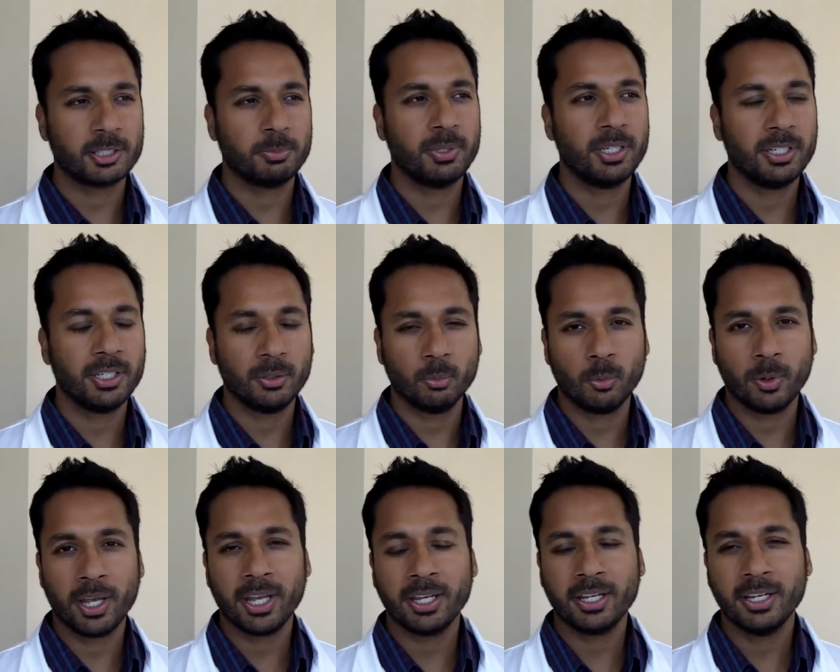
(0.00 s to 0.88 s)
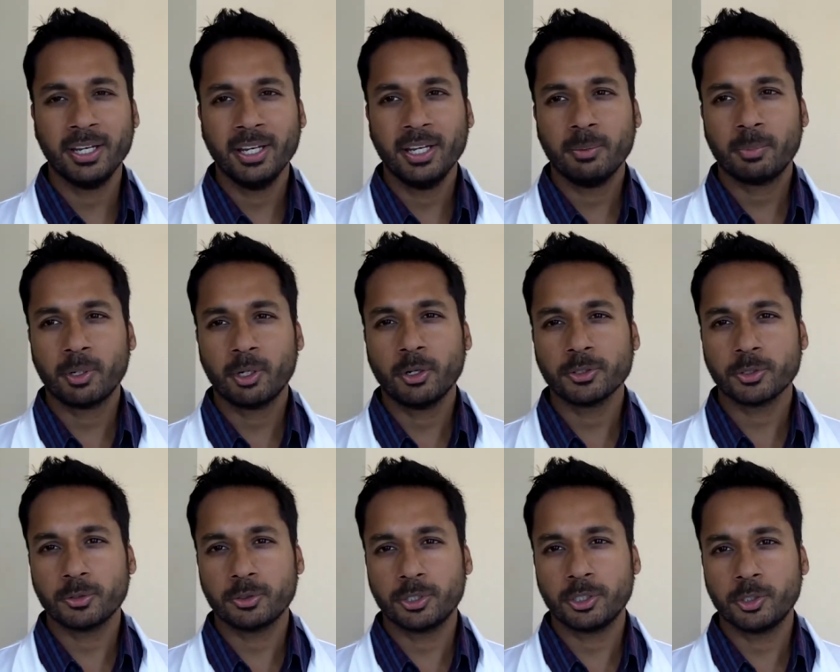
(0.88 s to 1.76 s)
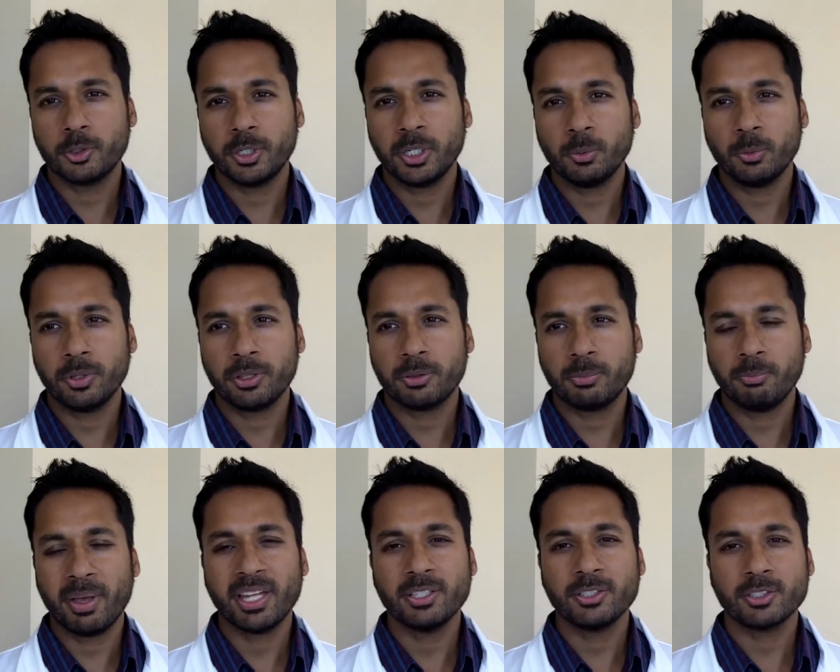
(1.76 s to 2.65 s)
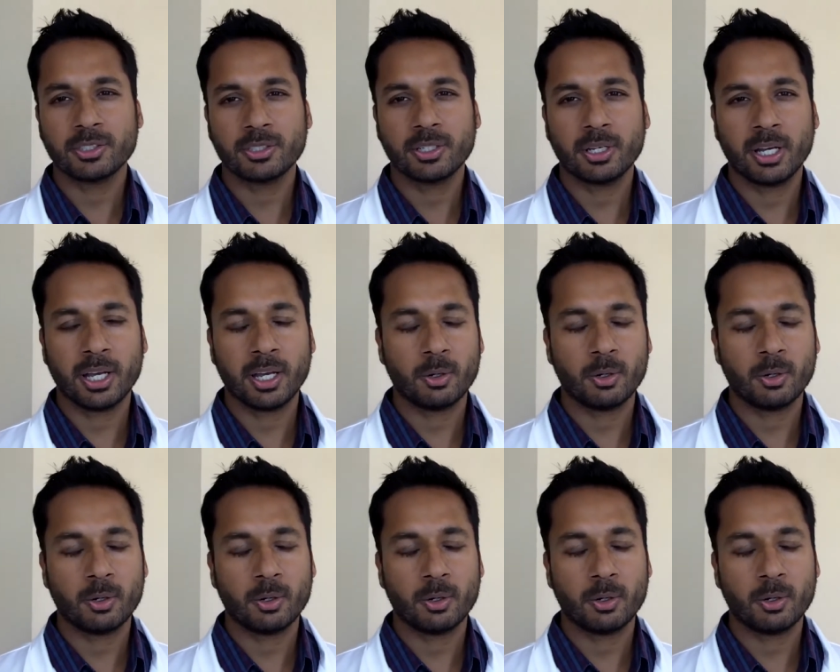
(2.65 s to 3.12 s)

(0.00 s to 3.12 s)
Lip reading: expedient way, but also to treat with men's